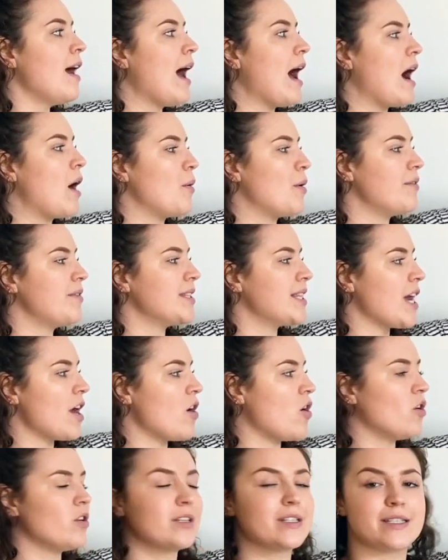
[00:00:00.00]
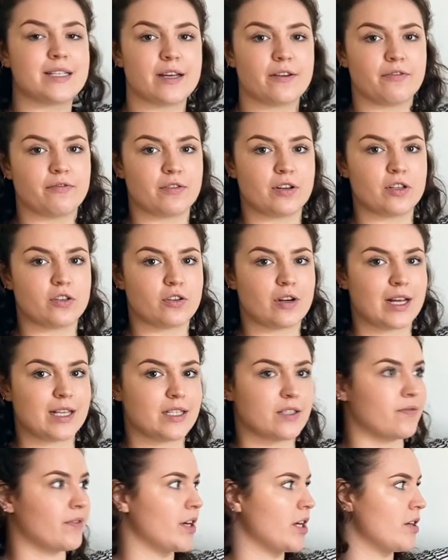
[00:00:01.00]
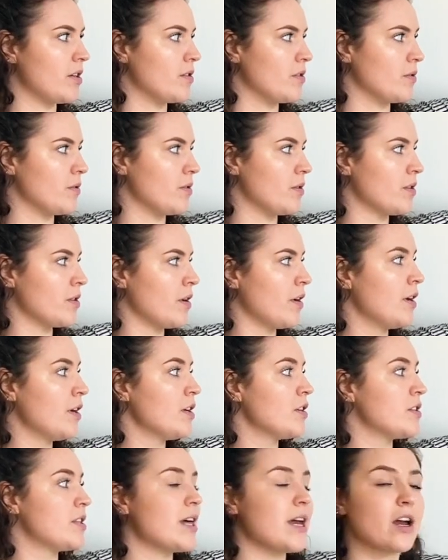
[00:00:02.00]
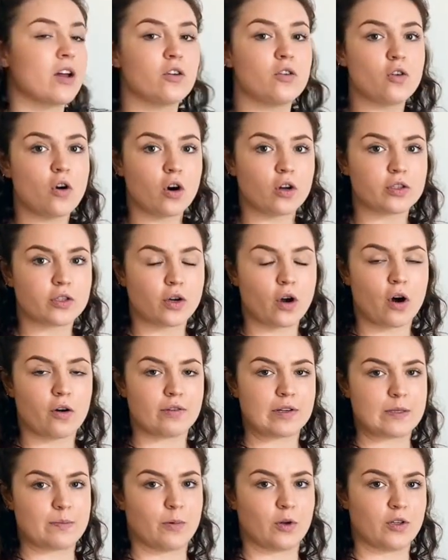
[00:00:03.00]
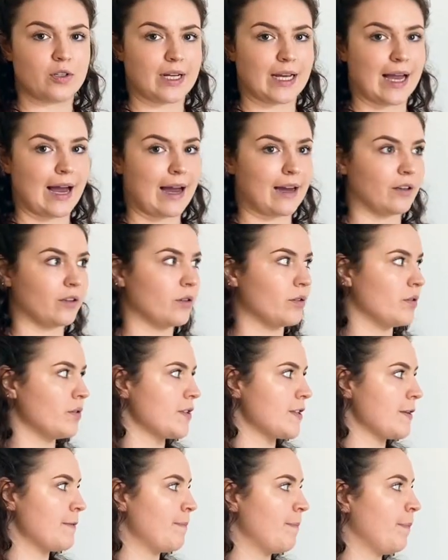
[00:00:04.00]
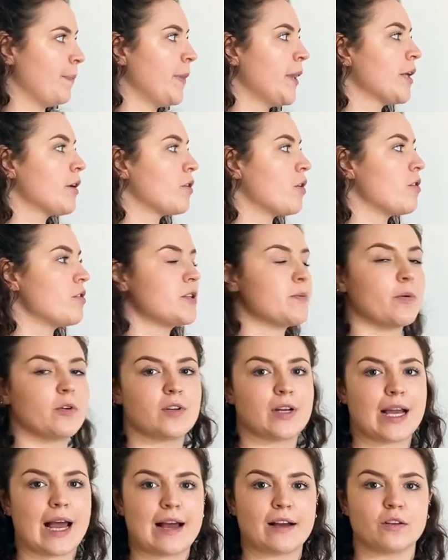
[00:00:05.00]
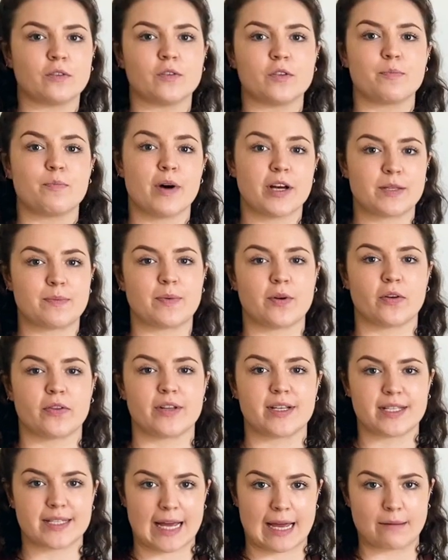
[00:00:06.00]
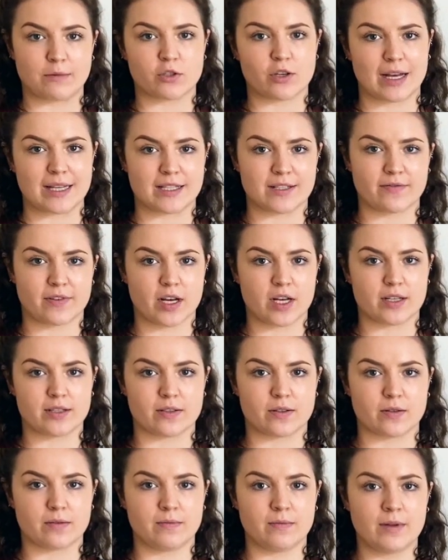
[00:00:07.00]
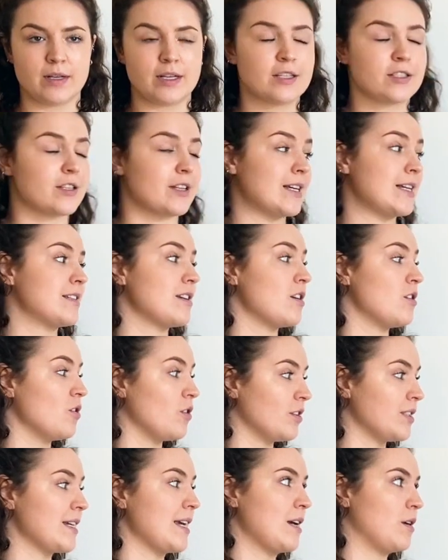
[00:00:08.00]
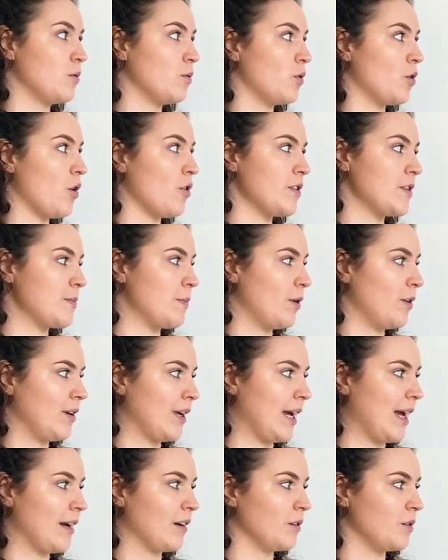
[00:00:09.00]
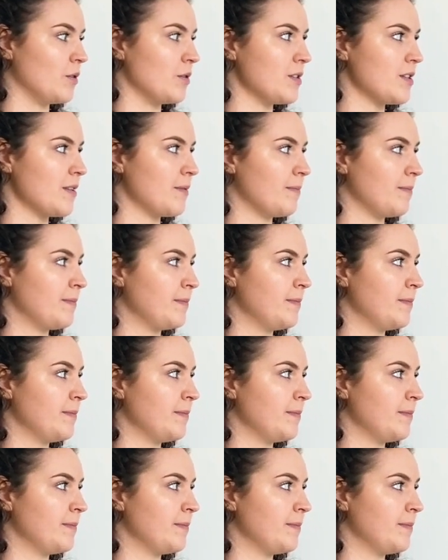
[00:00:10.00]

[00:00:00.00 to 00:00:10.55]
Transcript: However, they are on different transversals, so they are not corresponding angles. Corresponding angles must be on the same transversal, so these are not equal corresponding angles.